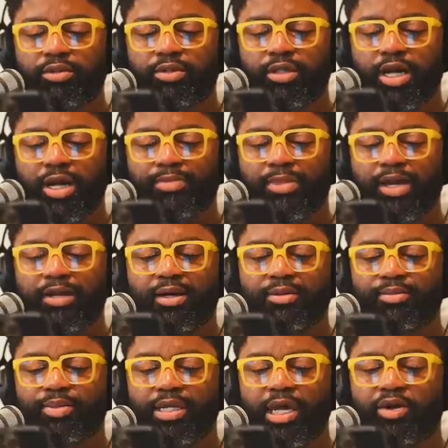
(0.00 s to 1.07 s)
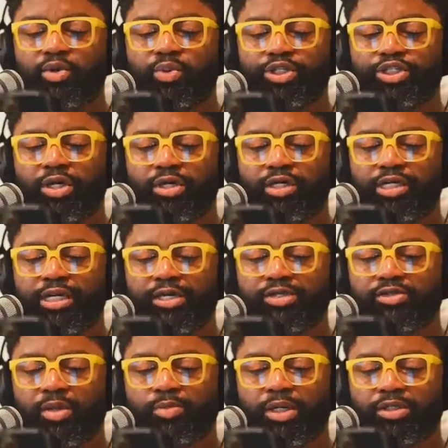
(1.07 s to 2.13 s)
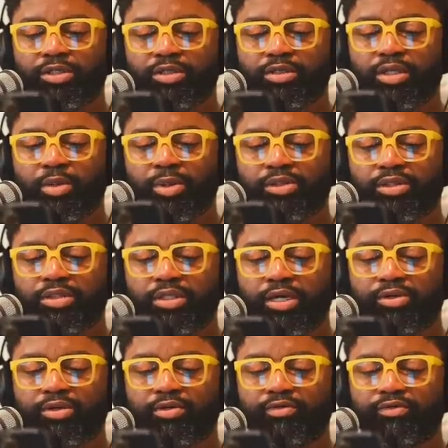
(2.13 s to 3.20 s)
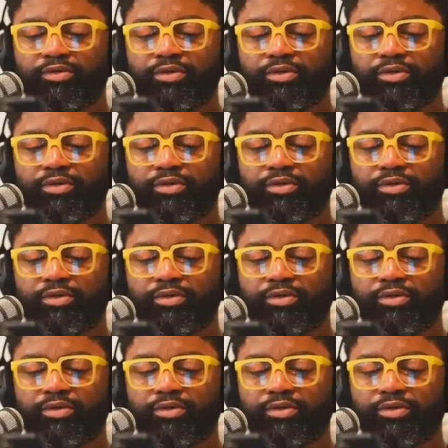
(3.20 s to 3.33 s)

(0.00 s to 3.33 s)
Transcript: I'm not. But I don't want y'all to guess, so I'm about to I'm about to sign off.